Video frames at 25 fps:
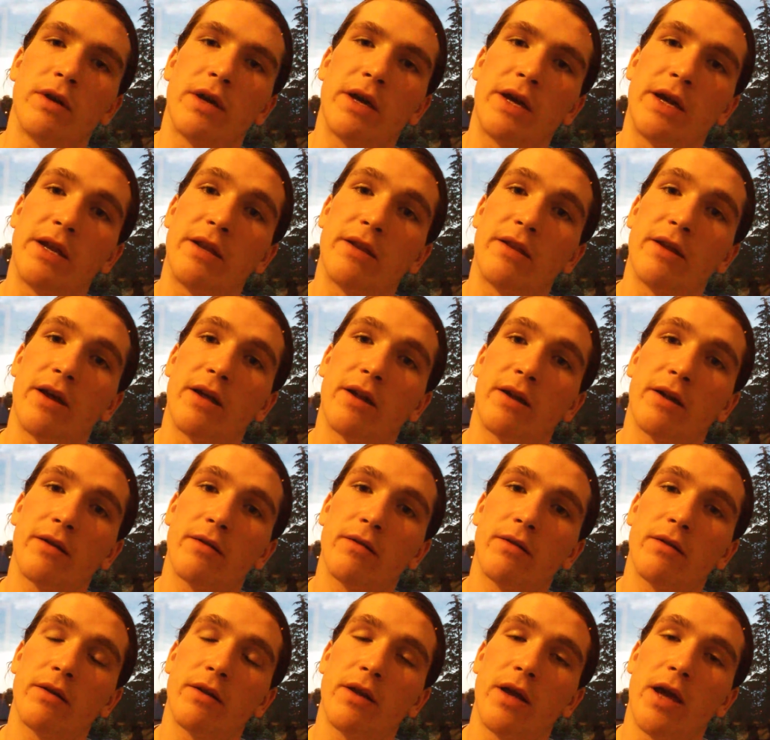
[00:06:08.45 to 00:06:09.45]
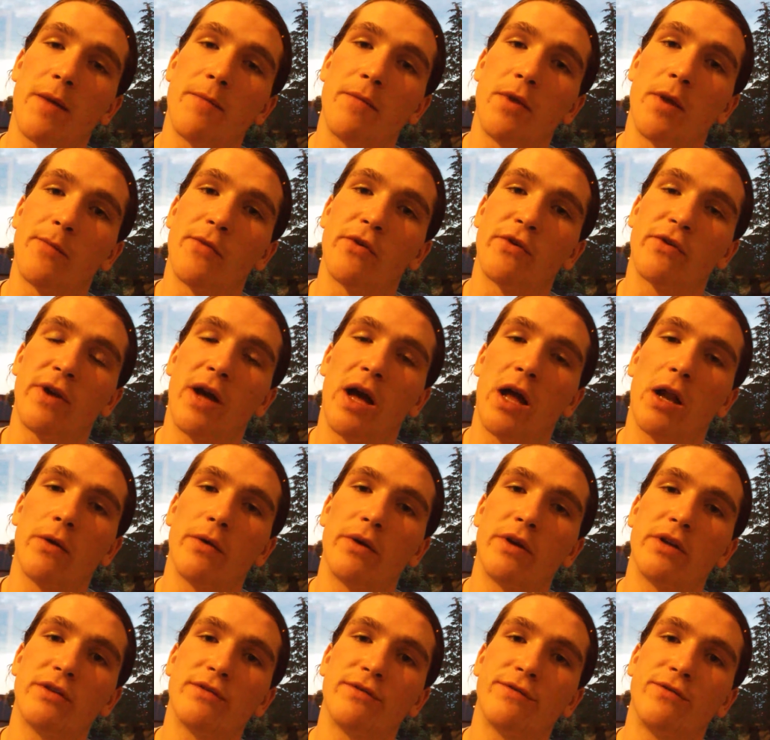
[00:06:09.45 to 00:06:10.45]
Eat at that number of
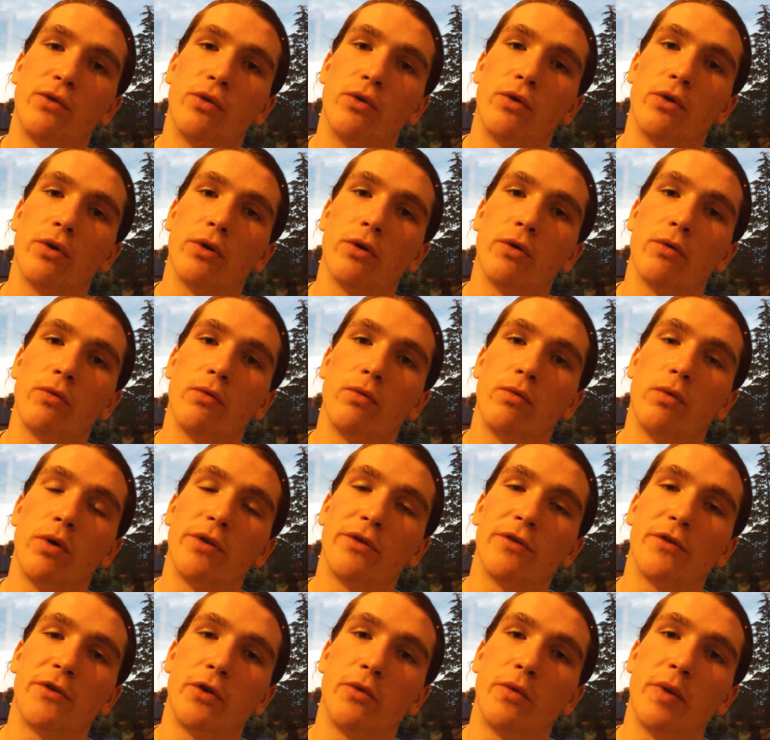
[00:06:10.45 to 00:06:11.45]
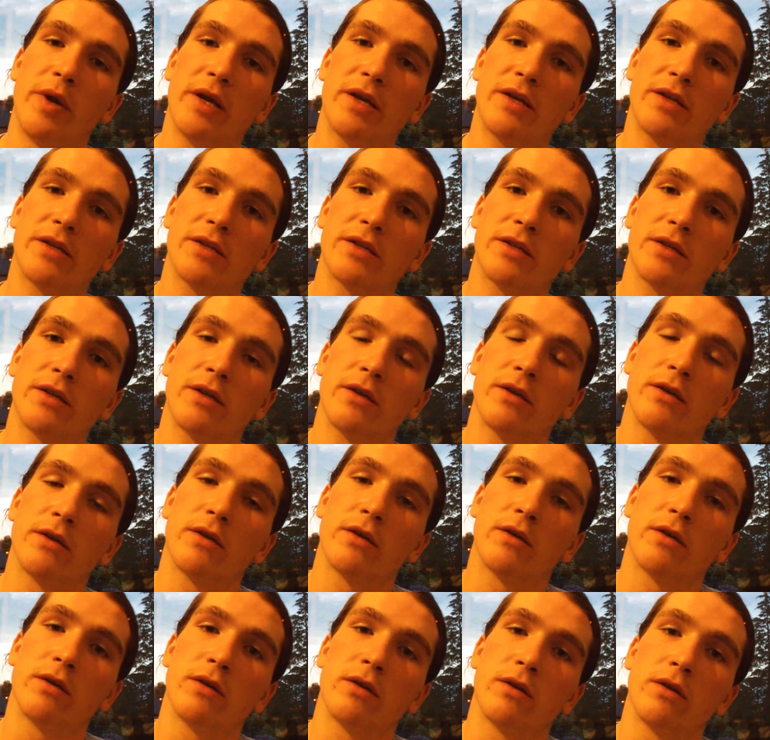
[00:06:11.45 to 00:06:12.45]
calories for 1 to 2 weeks.
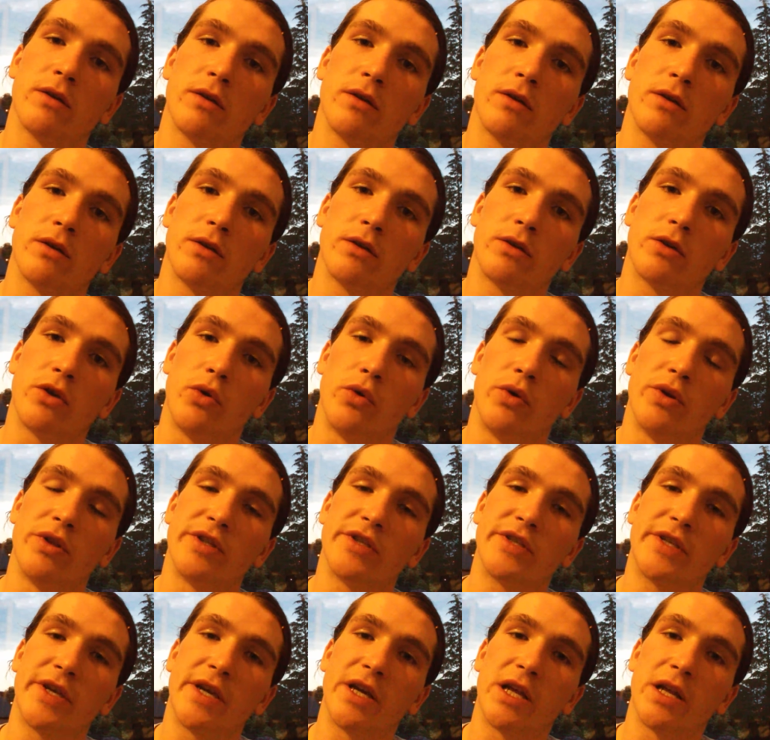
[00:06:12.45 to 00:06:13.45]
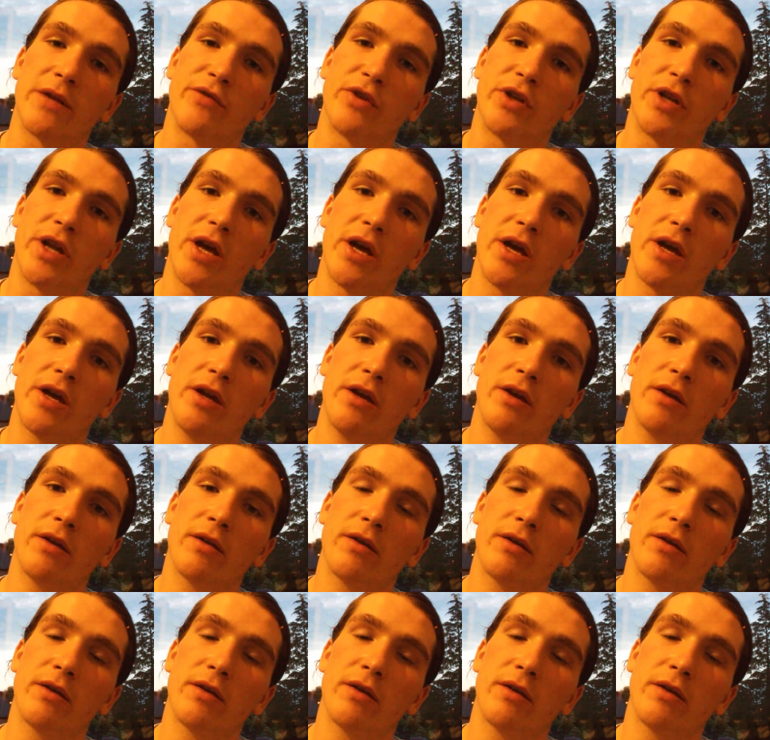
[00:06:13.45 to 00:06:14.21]
Go on the scale every day.